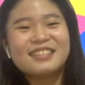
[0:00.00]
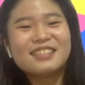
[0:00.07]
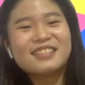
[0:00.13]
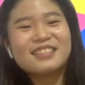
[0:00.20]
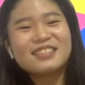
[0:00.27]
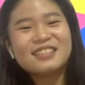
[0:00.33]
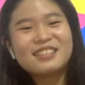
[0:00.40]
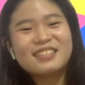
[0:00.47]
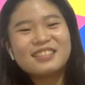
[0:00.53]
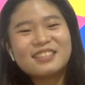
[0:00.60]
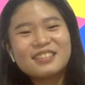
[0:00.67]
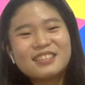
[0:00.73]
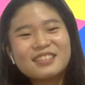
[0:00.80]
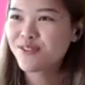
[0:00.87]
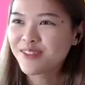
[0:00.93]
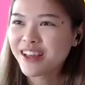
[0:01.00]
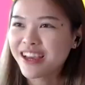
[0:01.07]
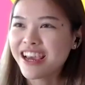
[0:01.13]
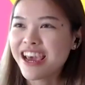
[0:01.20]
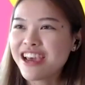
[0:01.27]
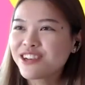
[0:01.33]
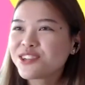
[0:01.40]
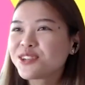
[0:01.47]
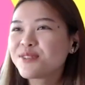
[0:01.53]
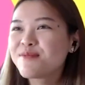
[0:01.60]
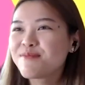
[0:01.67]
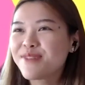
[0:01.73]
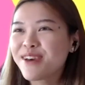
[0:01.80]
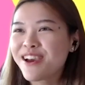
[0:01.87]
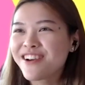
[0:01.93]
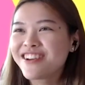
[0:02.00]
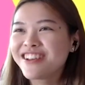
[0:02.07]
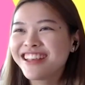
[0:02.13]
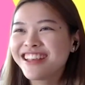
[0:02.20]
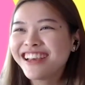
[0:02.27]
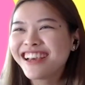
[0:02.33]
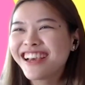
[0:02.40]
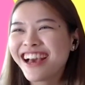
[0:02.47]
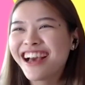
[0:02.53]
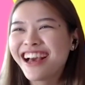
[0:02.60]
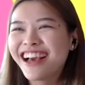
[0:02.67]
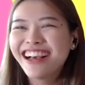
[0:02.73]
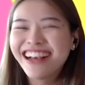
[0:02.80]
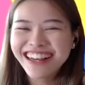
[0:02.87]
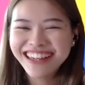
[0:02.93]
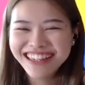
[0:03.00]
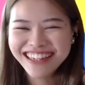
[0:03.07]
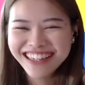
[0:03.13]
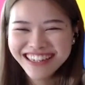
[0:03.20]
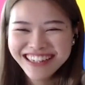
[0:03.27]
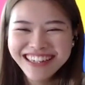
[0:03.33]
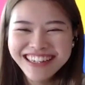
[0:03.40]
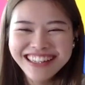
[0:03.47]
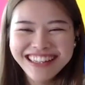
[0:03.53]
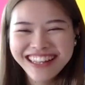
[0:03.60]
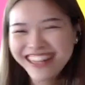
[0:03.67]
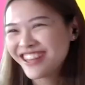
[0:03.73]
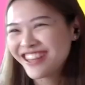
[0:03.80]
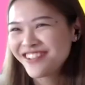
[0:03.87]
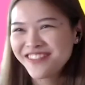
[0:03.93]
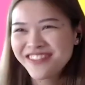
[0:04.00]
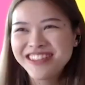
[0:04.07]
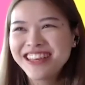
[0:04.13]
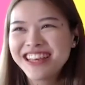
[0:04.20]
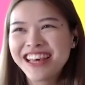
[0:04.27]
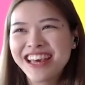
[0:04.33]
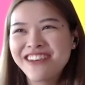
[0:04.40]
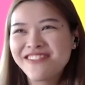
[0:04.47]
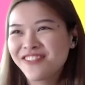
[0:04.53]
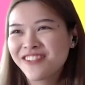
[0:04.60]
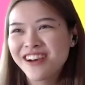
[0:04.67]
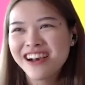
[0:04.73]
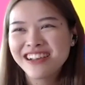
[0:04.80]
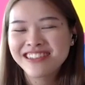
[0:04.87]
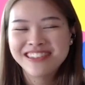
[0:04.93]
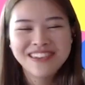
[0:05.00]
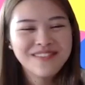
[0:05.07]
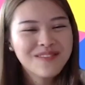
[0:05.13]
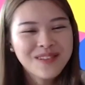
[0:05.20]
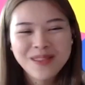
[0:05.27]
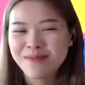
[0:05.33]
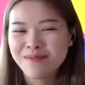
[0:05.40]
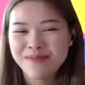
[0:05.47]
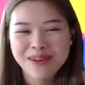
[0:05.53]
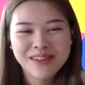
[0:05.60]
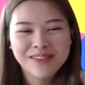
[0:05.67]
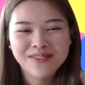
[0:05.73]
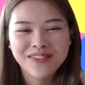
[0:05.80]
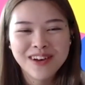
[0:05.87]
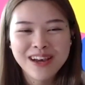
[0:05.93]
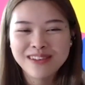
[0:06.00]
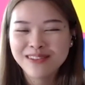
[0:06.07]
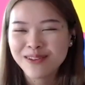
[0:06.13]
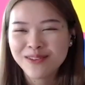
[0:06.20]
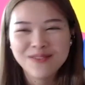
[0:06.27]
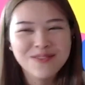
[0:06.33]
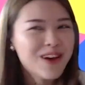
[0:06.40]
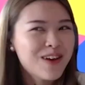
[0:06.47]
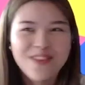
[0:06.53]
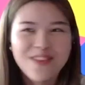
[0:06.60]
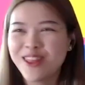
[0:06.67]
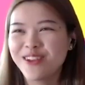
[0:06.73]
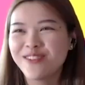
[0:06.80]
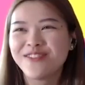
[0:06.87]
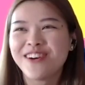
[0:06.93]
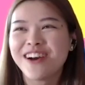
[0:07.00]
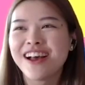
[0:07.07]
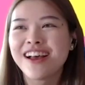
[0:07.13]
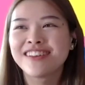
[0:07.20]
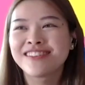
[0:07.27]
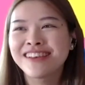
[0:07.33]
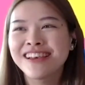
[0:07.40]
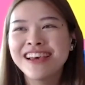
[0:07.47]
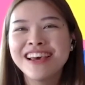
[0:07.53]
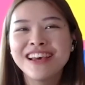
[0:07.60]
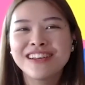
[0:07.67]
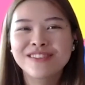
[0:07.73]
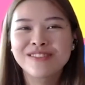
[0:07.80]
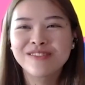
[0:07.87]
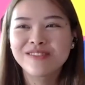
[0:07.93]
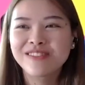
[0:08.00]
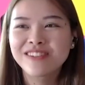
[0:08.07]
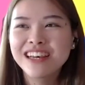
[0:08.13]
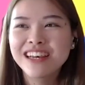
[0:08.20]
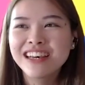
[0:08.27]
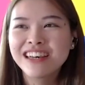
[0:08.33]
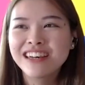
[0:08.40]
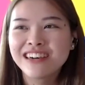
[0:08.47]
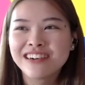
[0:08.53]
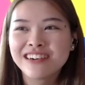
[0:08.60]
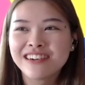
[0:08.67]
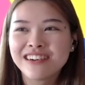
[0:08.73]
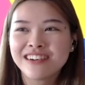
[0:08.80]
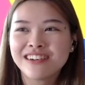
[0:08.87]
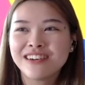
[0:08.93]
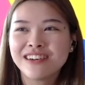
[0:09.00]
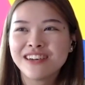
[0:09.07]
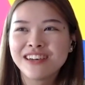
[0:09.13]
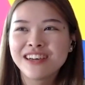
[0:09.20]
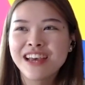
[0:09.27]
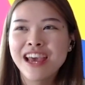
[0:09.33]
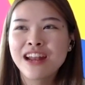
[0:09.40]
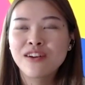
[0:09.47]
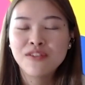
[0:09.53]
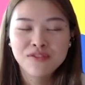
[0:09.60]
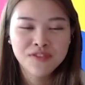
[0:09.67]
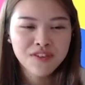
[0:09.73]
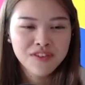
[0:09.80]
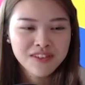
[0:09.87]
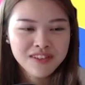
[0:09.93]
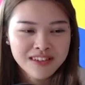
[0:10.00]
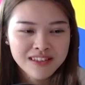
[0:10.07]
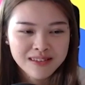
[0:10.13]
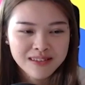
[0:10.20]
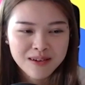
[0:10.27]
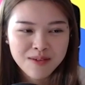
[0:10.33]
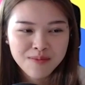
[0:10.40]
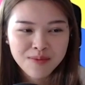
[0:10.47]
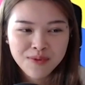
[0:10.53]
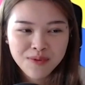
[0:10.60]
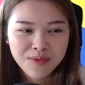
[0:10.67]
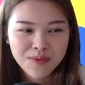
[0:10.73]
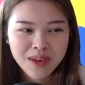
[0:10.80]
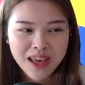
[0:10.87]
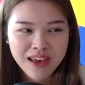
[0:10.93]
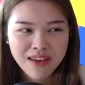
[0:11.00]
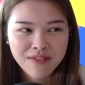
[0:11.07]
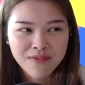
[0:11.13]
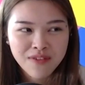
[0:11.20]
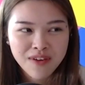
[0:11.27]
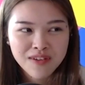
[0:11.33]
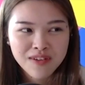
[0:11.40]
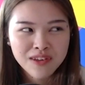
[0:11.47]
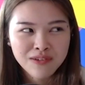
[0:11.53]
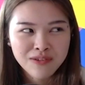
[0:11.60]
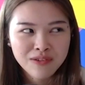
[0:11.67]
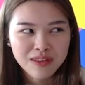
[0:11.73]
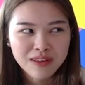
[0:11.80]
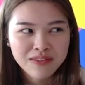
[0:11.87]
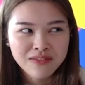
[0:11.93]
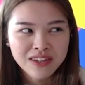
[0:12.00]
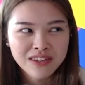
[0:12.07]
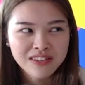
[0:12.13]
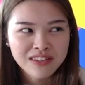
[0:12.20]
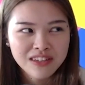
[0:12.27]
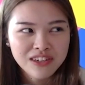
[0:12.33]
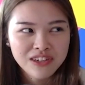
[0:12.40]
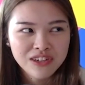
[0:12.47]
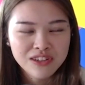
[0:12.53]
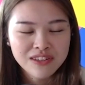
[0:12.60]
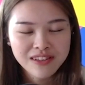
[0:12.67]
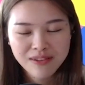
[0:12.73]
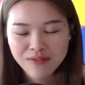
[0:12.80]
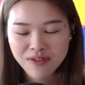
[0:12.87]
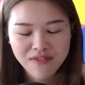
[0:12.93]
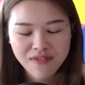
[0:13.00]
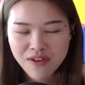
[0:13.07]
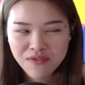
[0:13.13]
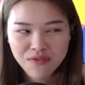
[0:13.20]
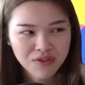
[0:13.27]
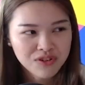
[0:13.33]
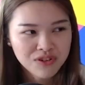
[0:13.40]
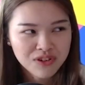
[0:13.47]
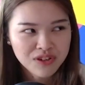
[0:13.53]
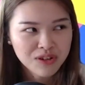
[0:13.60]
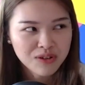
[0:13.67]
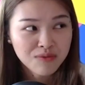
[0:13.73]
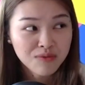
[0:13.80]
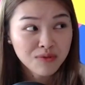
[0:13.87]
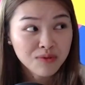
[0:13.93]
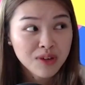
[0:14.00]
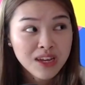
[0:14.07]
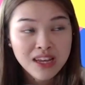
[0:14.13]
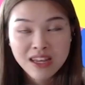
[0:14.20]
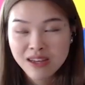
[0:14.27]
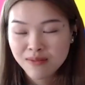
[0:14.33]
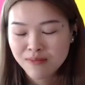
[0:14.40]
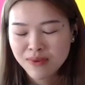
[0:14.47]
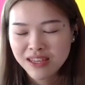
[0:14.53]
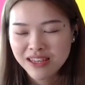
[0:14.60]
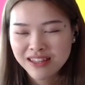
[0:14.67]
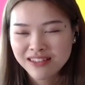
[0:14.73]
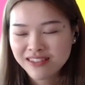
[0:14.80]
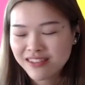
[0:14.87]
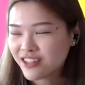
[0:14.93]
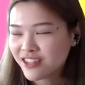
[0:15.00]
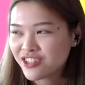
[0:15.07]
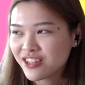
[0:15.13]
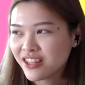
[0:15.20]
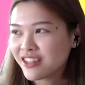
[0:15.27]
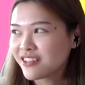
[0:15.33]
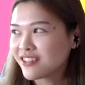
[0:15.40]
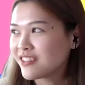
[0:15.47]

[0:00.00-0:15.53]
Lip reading: plus point of like Asian parenting. That they really care for us. They want the best for us. They do everything for us. So, and of course, in Singapore, we have very good living conditions. Like, we are very fortunate to be in such like